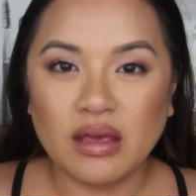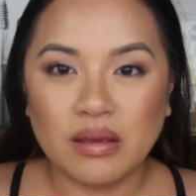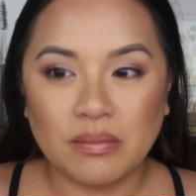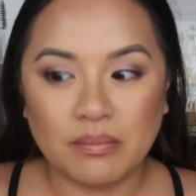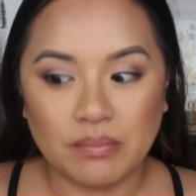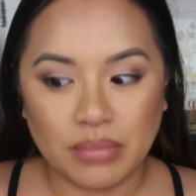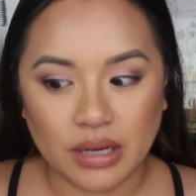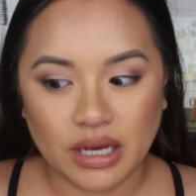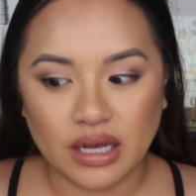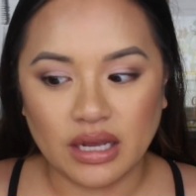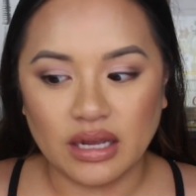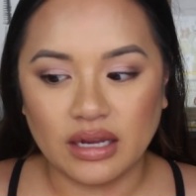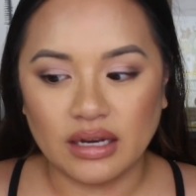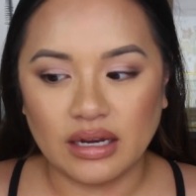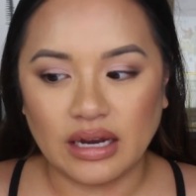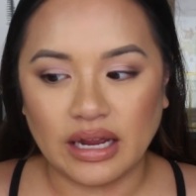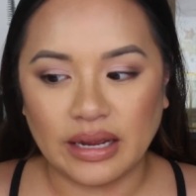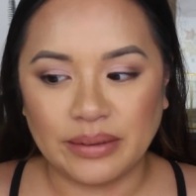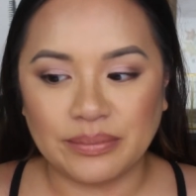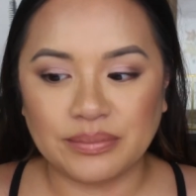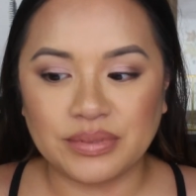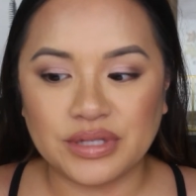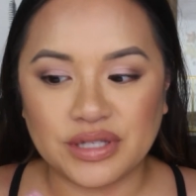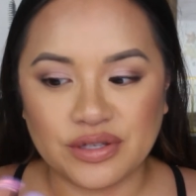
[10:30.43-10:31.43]
but
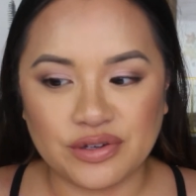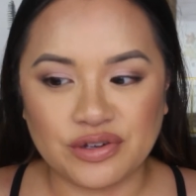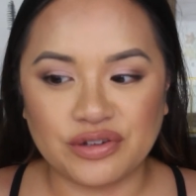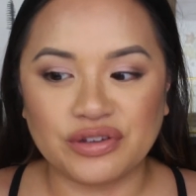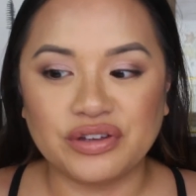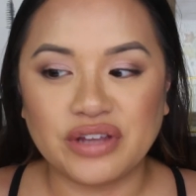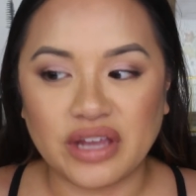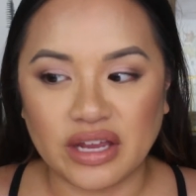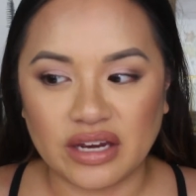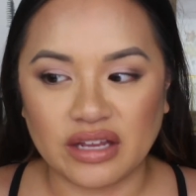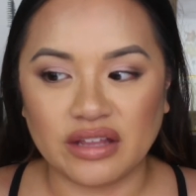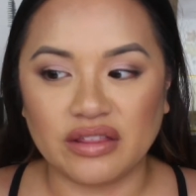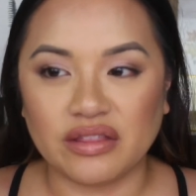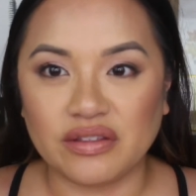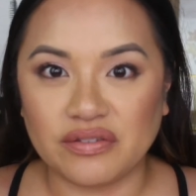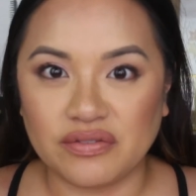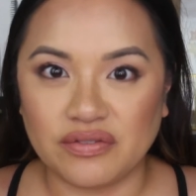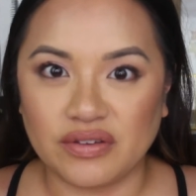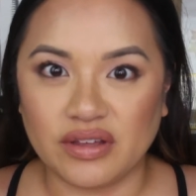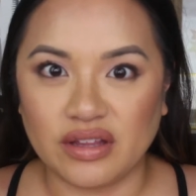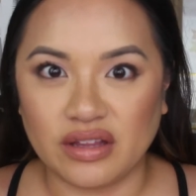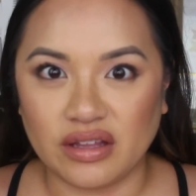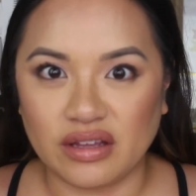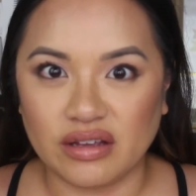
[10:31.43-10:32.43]
I'm still getting the
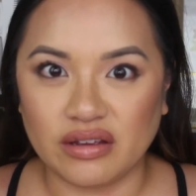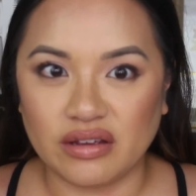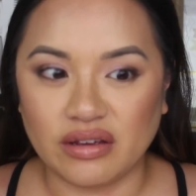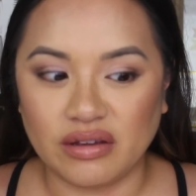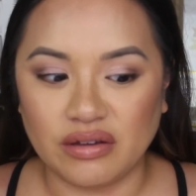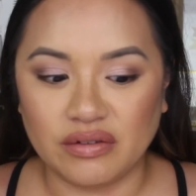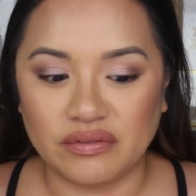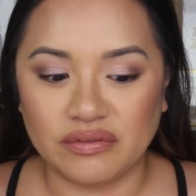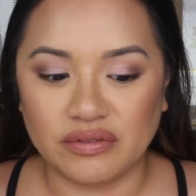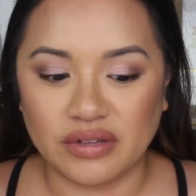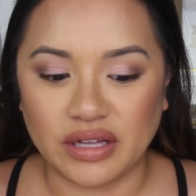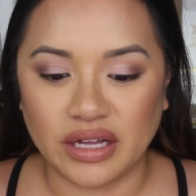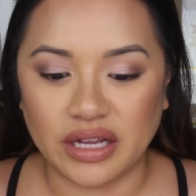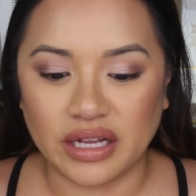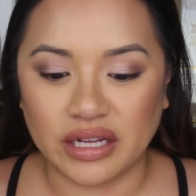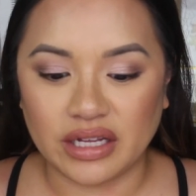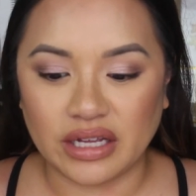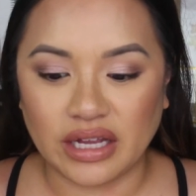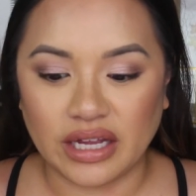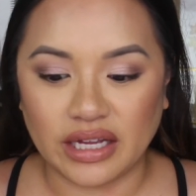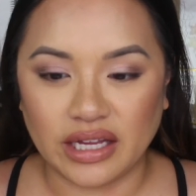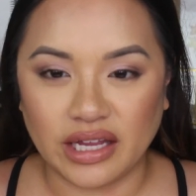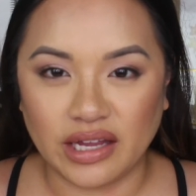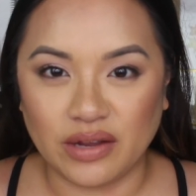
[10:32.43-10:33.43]
feeling of like,
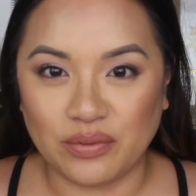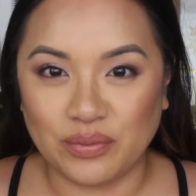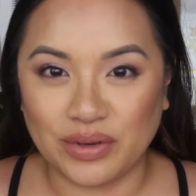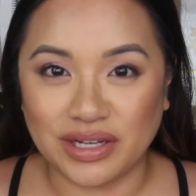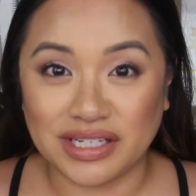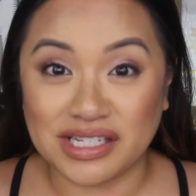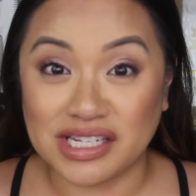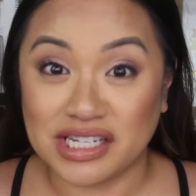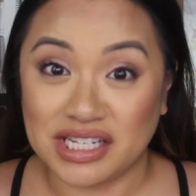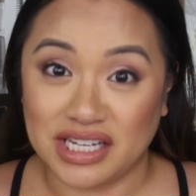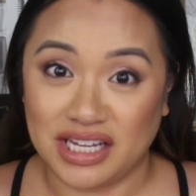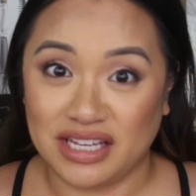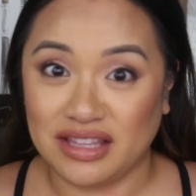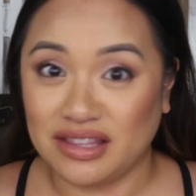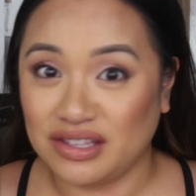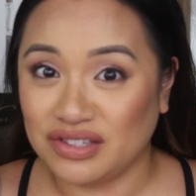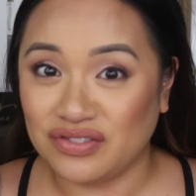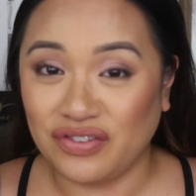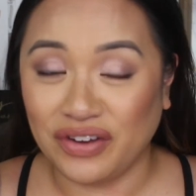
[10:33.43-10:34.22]
I can't wait to take this